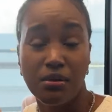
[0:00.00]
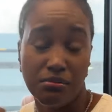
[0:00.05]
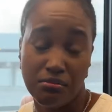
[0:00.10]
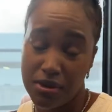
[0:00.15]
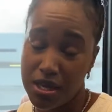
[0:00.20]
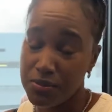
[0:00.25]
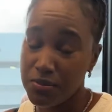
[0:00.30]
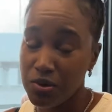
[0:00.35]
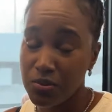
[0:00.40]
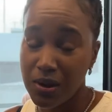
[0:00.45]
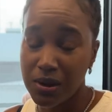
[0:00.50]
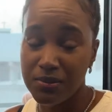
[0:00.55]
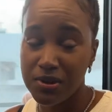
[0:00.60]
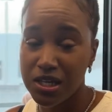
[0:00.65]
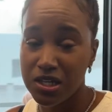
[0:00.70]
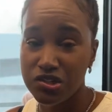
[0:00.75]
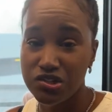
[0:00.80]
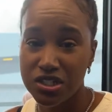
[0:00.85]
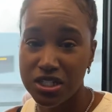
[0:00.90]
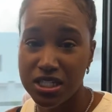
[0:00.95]
Maybe you might be
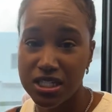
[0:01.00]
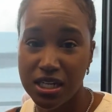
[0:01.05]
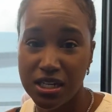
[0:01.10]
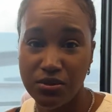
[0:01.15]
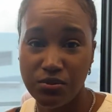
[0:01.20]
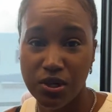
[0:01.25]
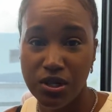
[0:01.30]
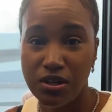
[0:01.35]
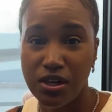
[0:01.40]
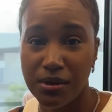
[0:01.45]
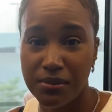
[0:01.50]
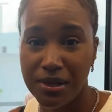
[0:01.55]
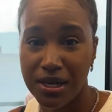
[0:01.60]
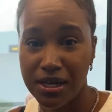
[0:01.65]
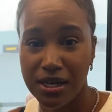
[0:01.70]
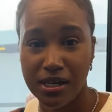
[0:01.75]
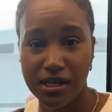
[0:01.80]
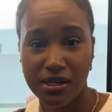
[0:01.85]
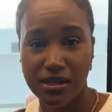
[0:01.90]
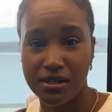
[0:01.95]
interested when you come down
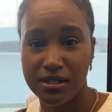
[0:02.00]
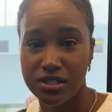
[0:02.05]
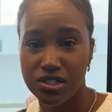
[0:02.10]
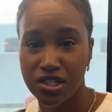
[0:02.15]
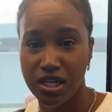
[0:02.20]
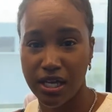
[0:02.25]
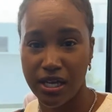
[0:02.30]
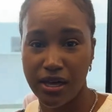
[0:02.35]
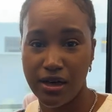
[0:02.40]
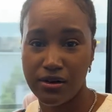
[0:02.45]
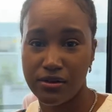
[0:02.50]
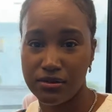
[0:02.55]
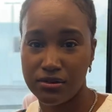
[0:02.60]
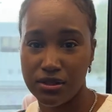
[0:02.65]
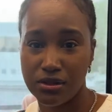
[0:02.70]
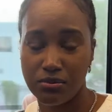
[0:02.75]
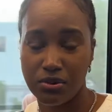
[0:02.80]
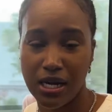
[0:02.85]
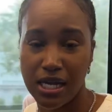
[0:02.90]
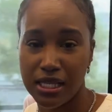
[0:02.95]
here to check out the
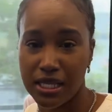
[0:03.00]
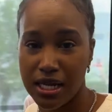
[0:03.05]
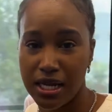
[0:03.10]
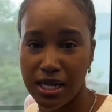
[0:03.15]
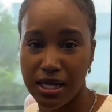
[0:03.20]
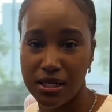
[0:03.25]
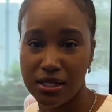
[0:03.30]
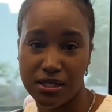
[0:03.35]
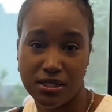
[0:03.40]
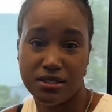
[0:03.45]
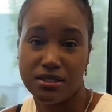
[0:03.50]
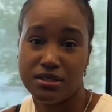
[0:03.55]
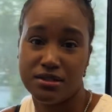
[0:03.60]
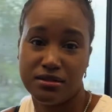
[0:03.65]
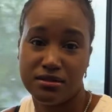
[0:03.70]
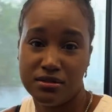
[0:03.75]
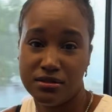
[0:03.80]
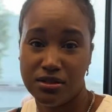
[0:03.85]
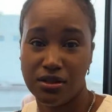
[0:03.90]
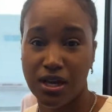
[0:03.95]
Brightline. It's
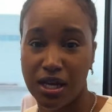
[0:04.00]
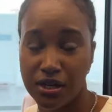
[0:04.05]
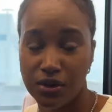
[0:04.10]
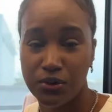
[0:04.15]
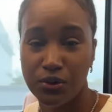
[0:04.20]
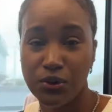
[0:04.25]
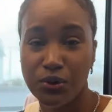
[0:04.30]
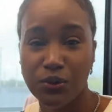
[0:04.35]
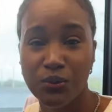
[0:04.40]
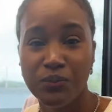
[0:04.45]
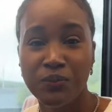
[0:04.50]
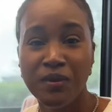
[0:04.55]
kind of cool.